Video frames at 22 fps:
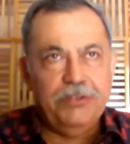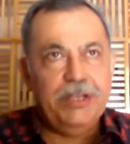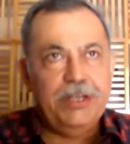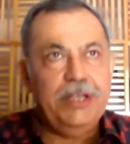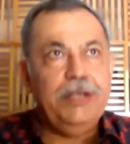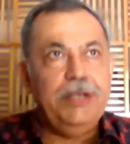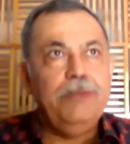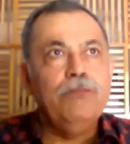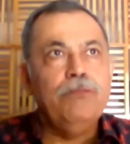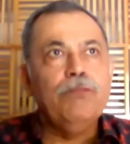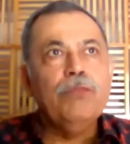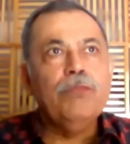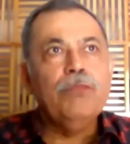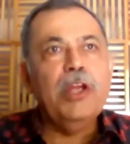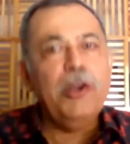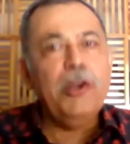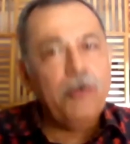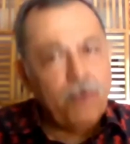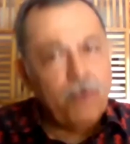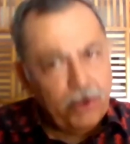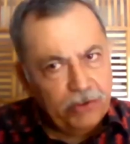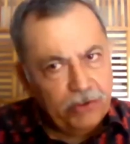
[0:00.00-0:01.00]
very
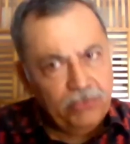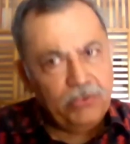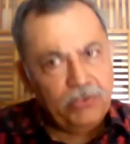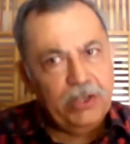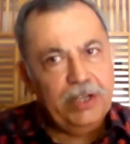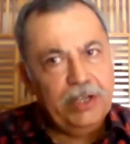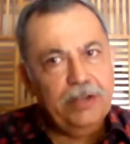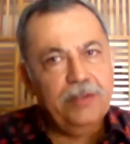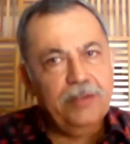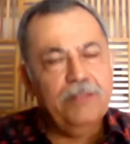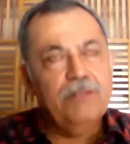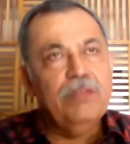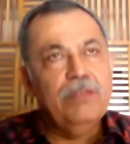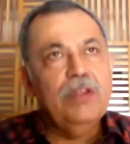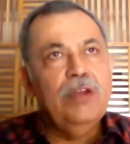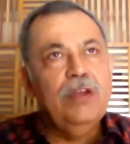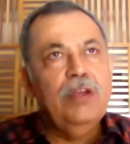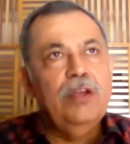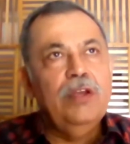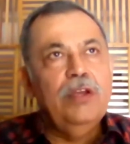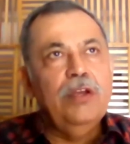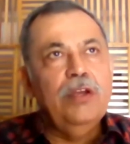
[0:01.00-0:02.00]
interesting.
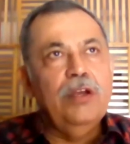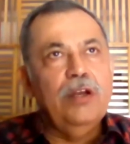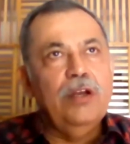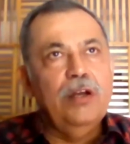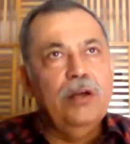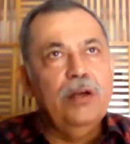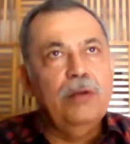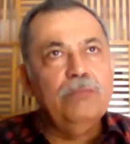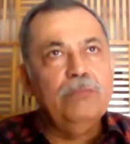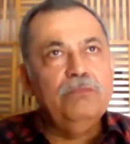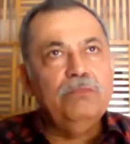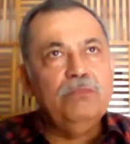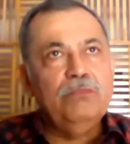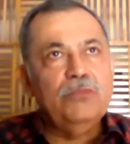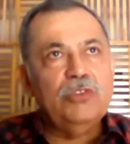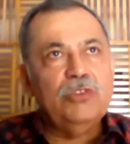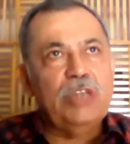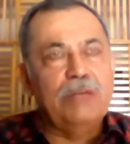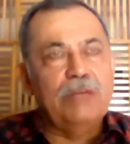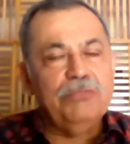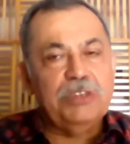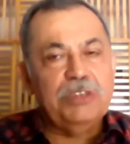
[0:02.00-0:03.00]

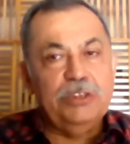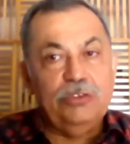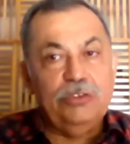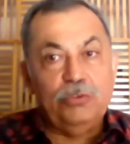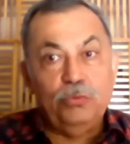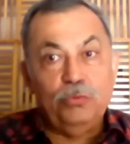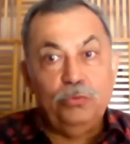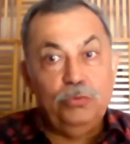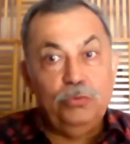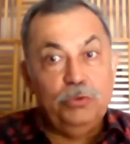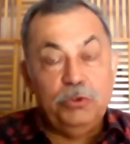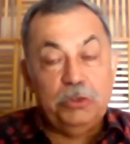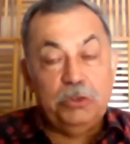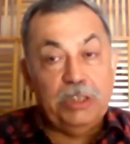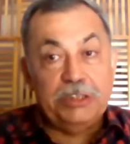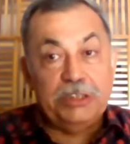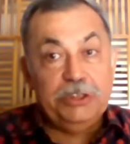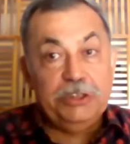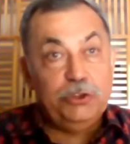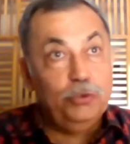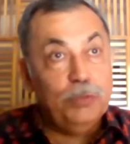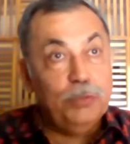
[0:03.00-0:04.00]
Something to
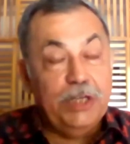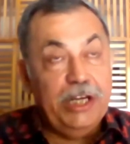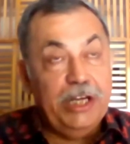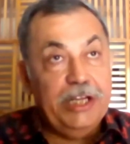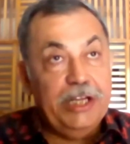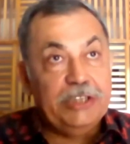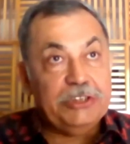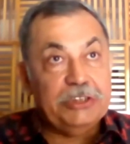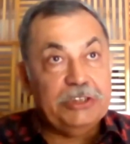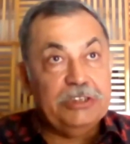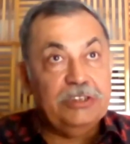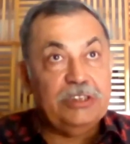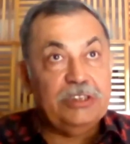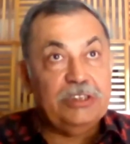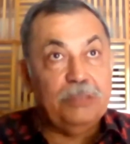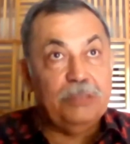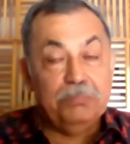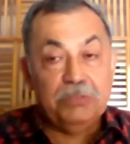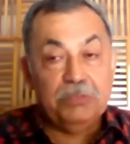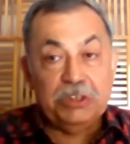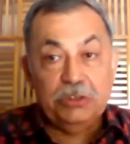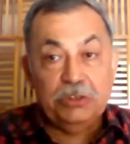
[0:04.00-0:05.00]
study human nature,
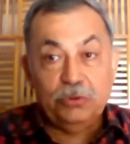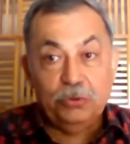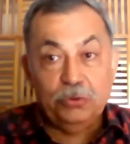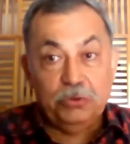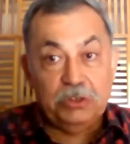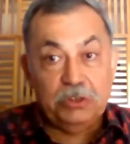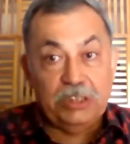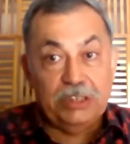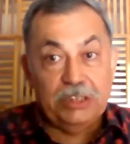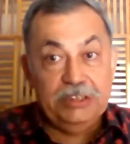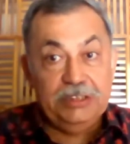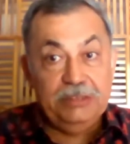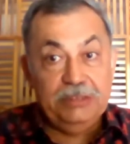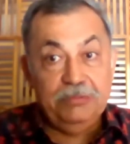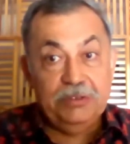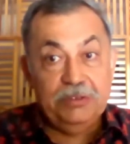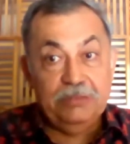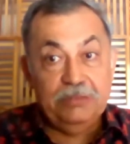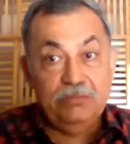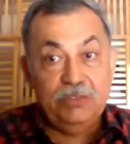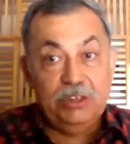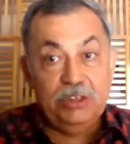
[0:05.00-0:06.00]
something to study
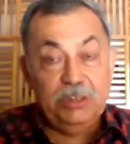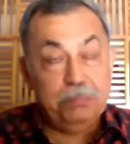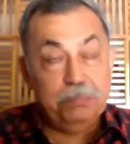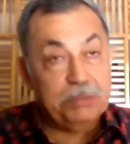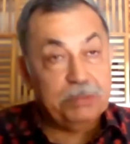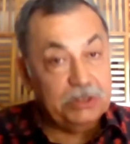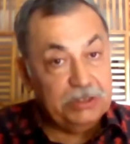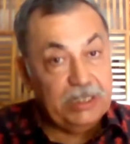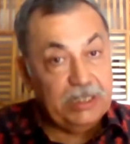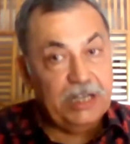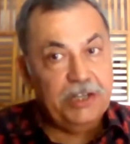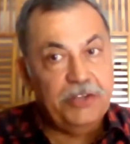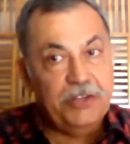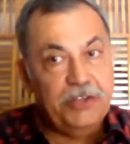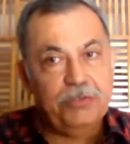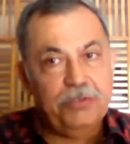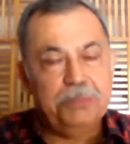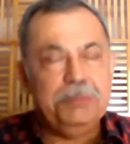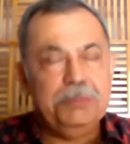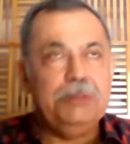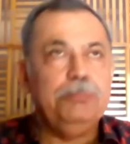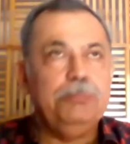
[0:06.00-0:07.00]
with the personality
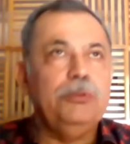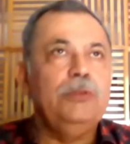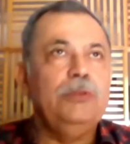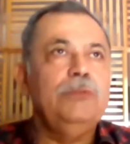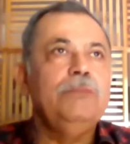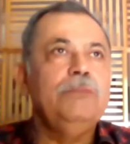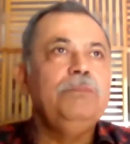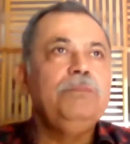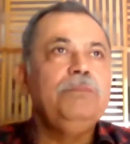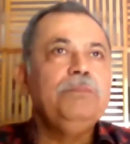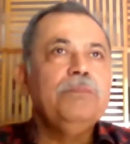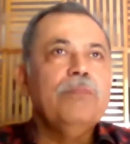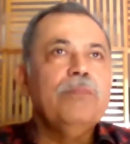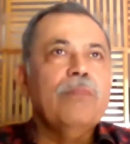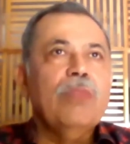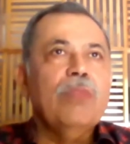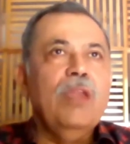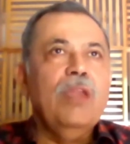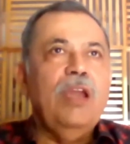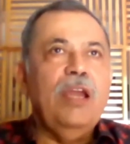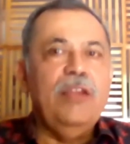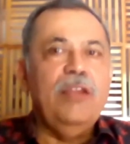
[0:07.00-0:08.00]
of the people,
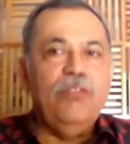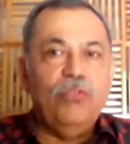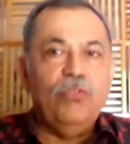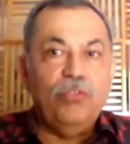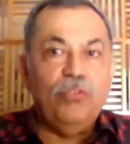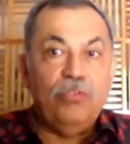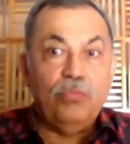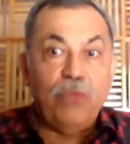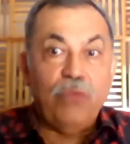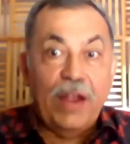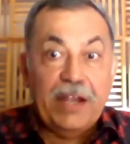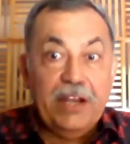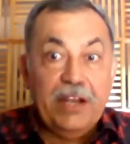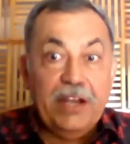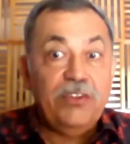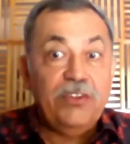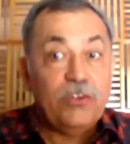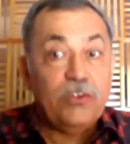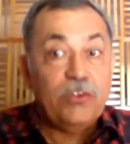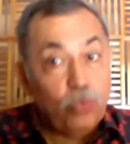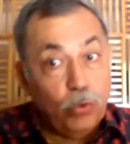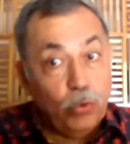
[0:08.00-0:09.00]
and
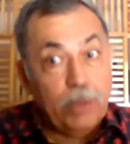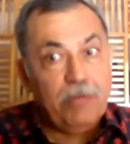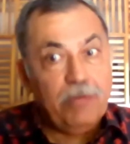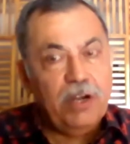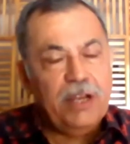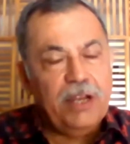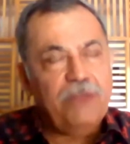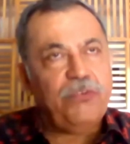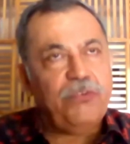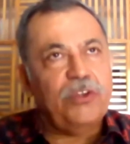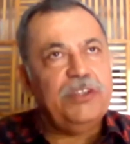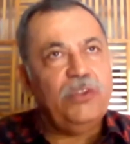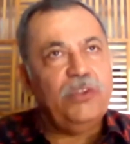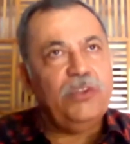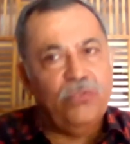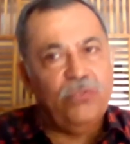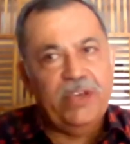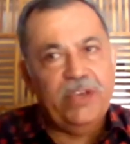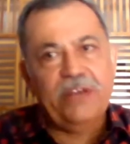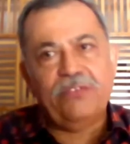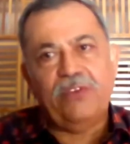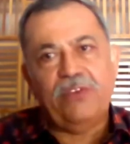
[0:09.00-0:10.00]
finding their suitability for
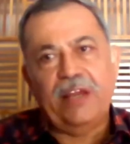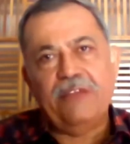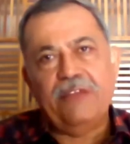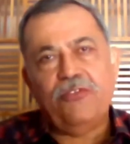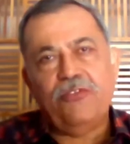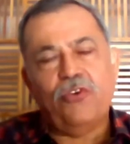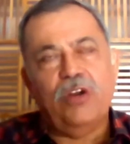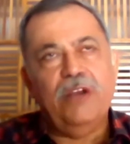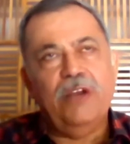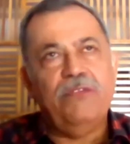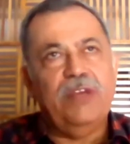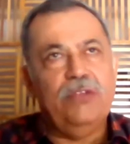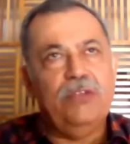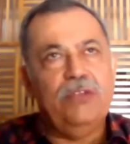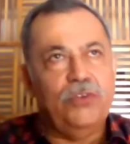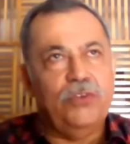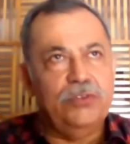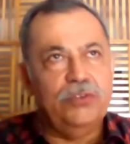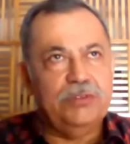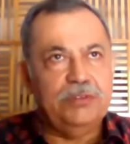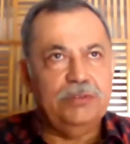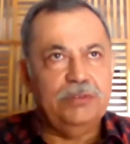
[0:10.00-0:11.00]
this way of life called defense
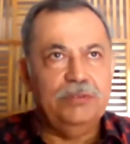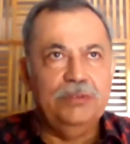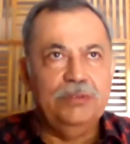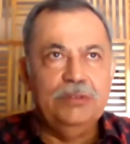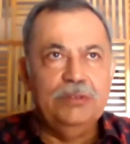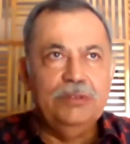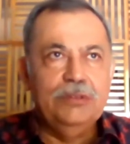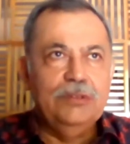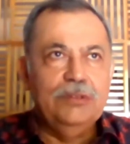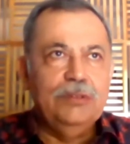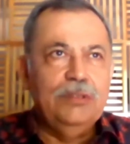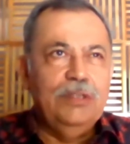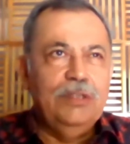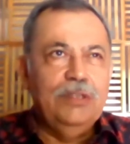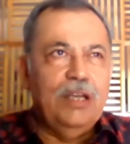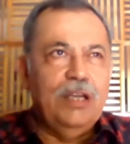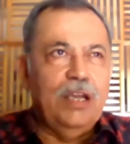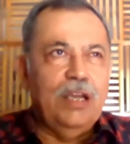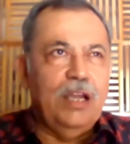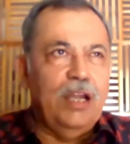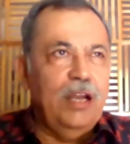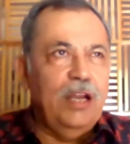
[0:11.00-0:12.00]
forces.
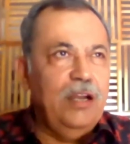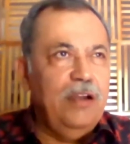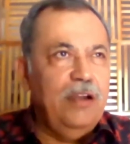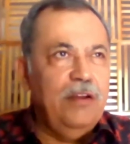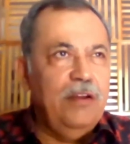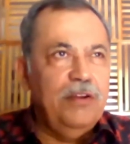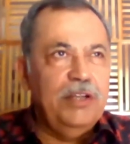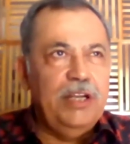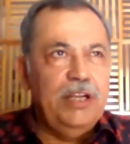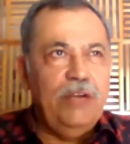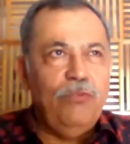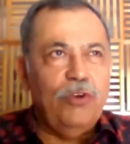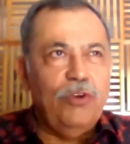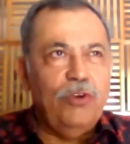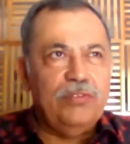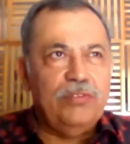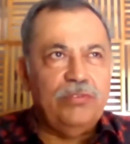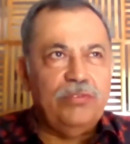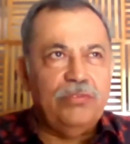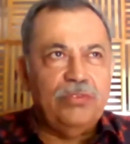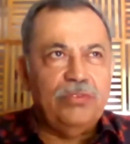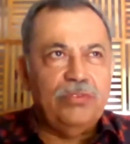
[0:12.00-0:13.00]
And it
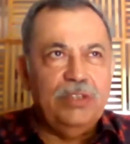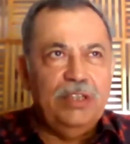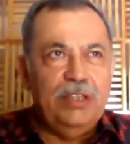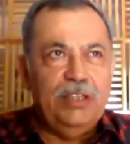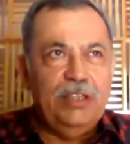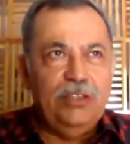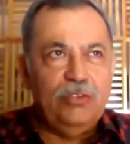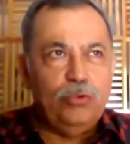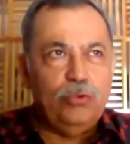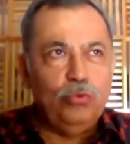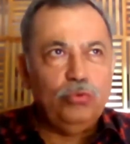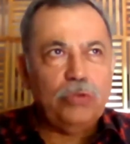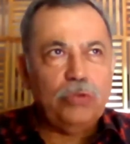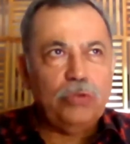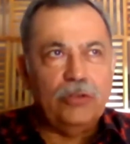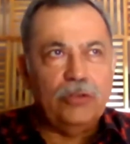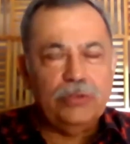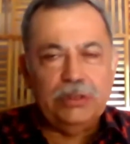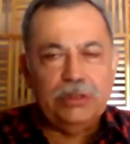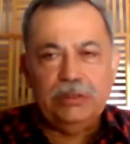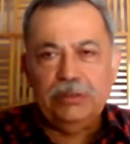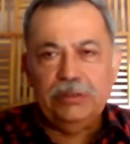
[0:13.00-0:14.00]
was in
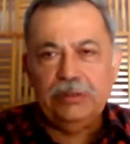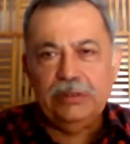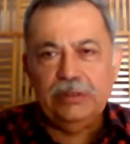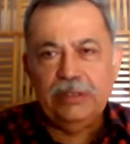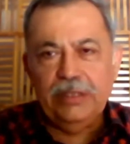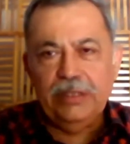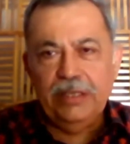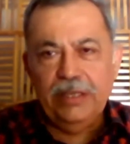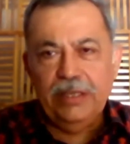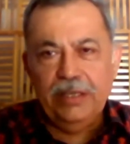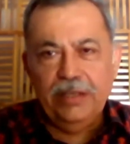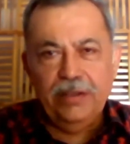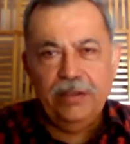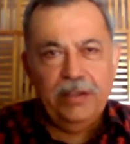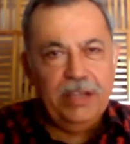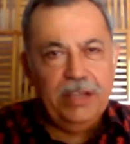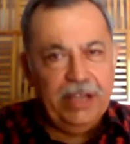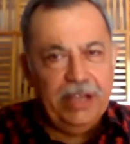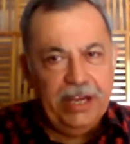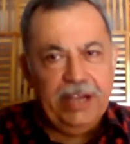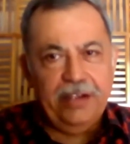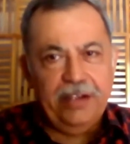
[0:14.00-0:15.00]

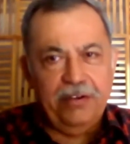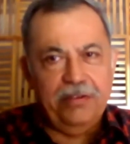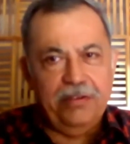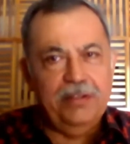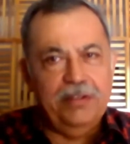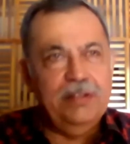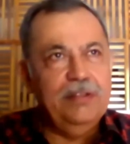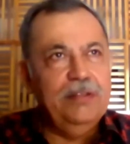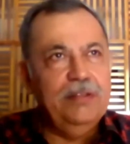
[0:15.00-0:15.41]
2008